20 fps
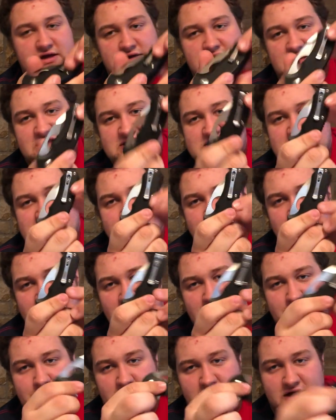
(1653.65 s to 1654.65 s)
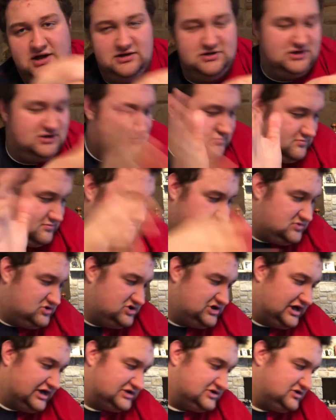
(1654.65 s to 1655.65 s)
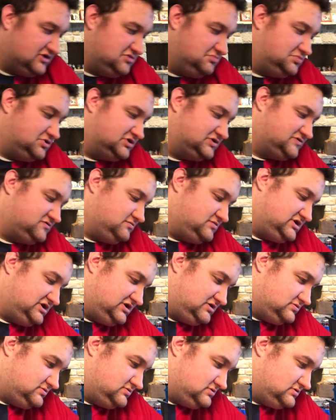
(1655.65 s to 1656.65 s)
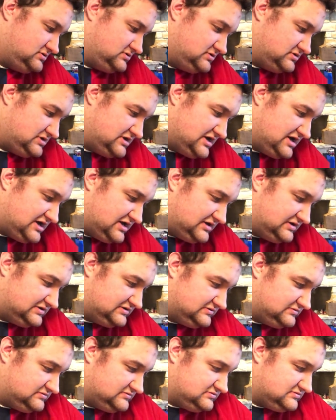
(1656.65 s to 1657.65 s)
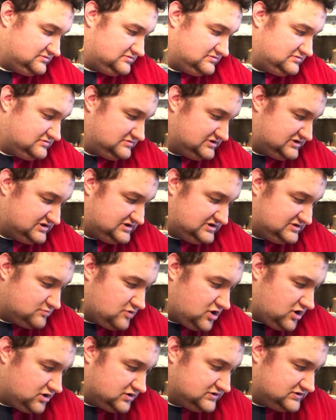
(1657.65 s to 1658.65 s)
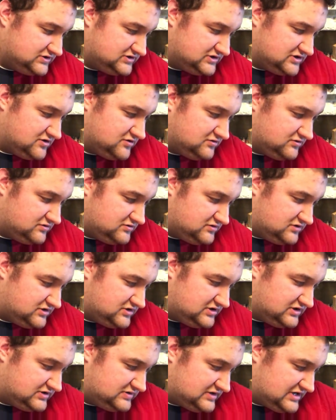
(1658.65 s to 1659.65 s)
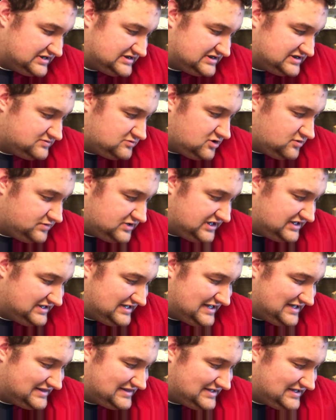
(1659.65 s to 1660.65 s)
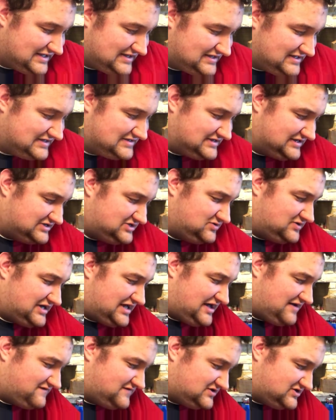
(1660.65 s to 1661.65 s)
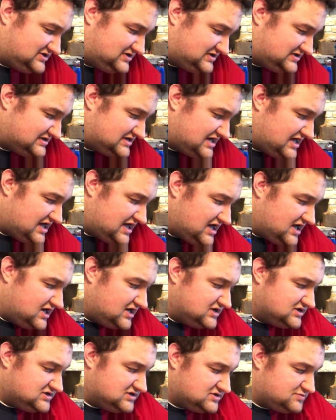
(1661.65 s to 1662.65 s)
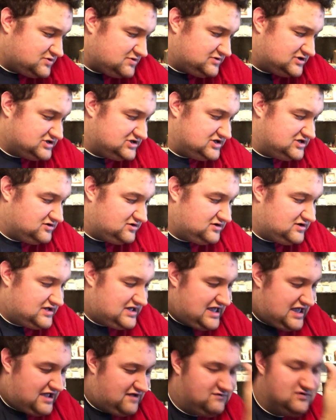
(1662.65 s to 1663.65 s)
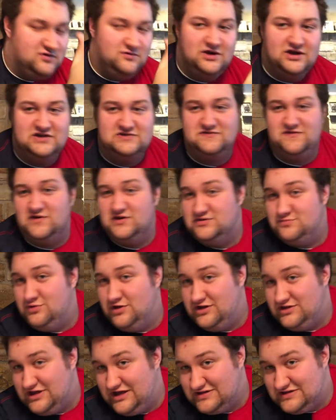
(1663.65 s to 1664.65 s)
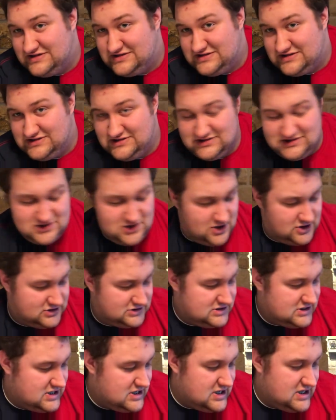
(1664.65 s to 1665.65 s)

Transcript: Nice deep carry pocket clip. Checks all the books for me. And small. So it has a small blade length. I think it's like two and a half inches. So it's pretty much legal everywhere as far as blade length is concerned.